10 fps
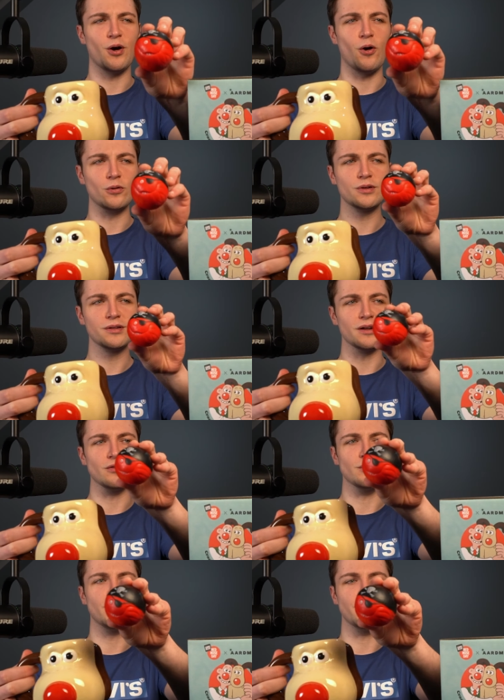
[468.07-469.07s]
Punk. I
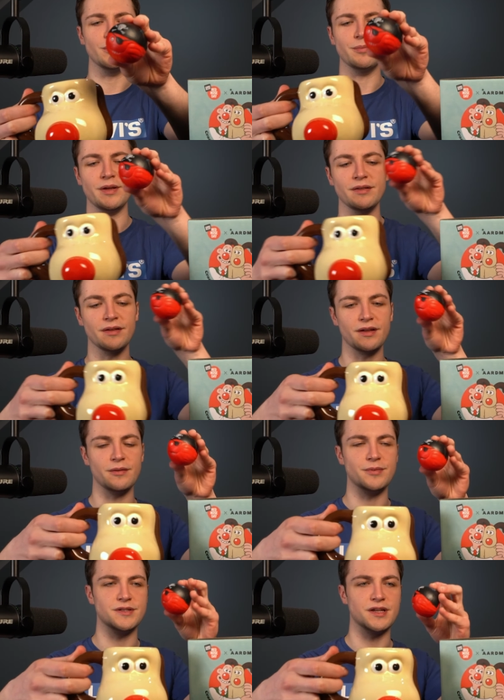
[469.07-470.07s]
remember being like
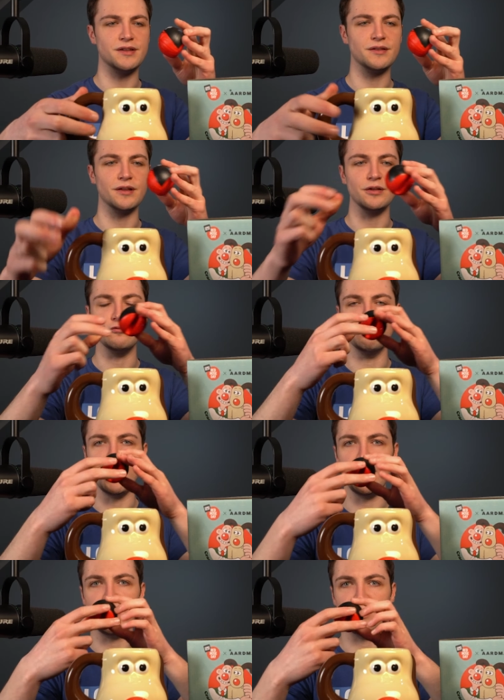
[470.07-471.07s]
a particularly
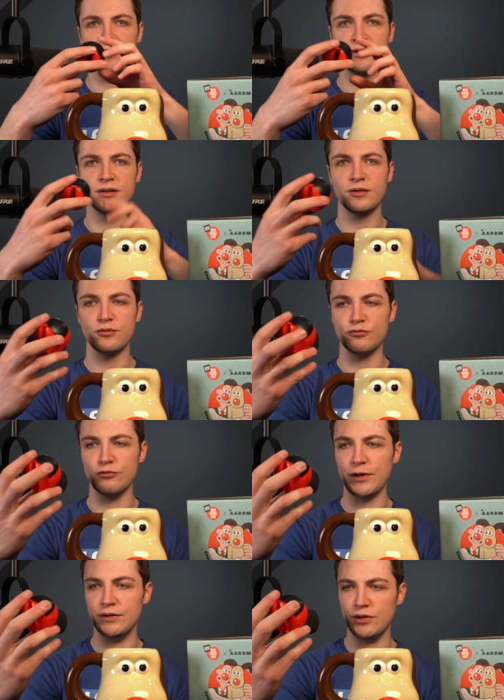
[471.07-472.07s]
rare
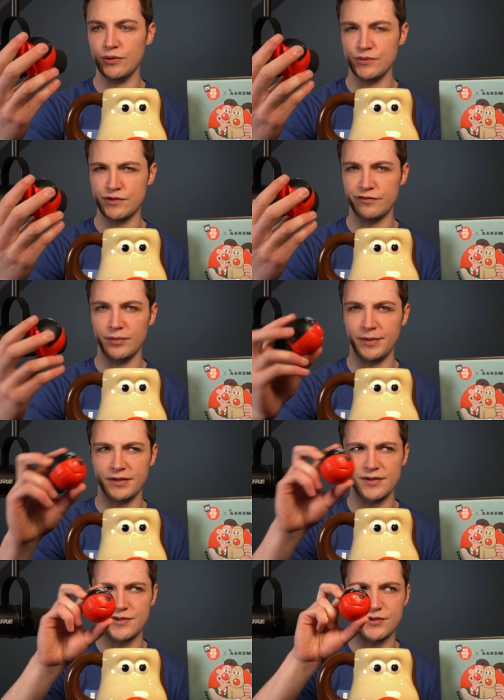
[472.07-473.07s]
red nose from
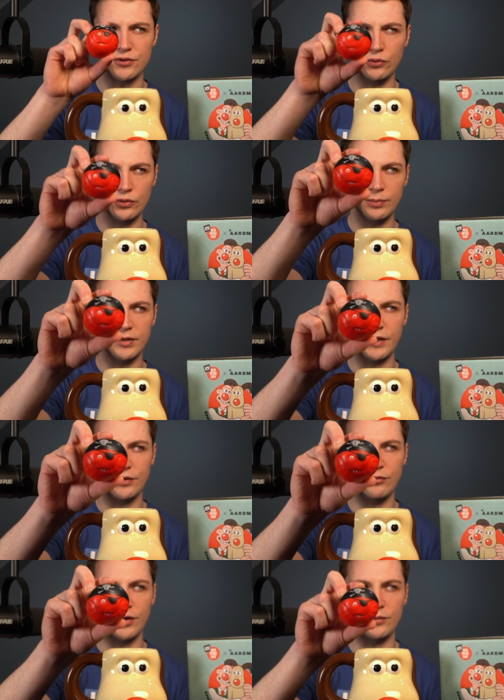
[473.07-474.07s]
like the school
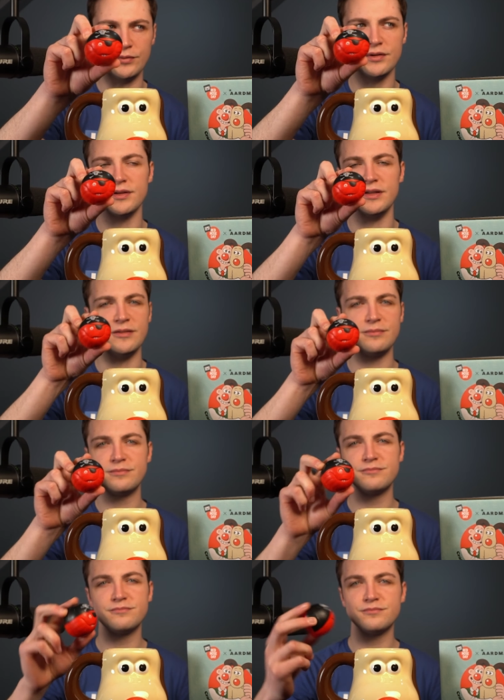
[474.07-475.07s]
playground in
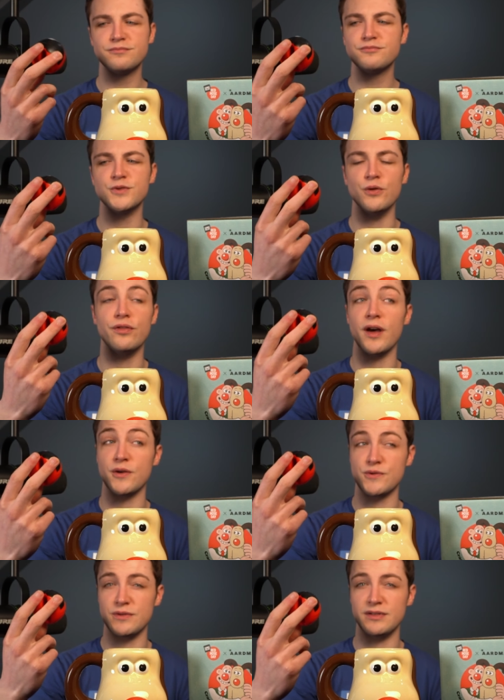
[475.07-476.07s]
two
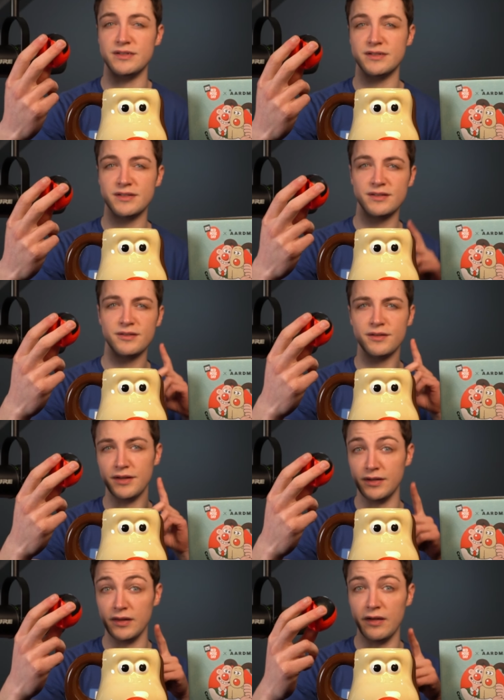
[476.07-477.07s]
thousand
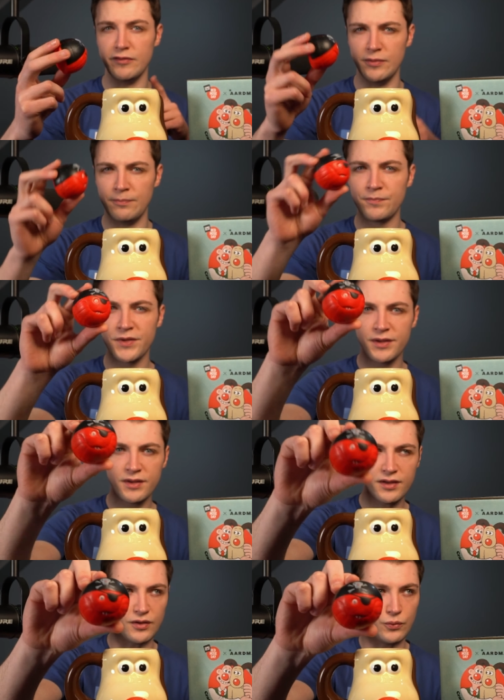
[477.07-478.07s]
eleven.
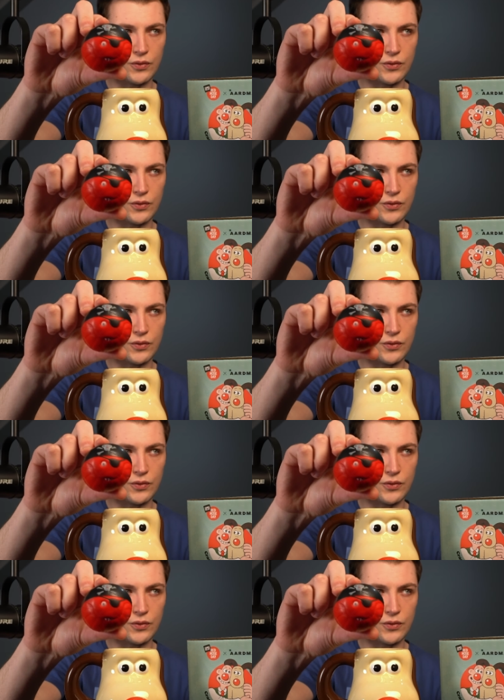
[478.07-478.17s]
It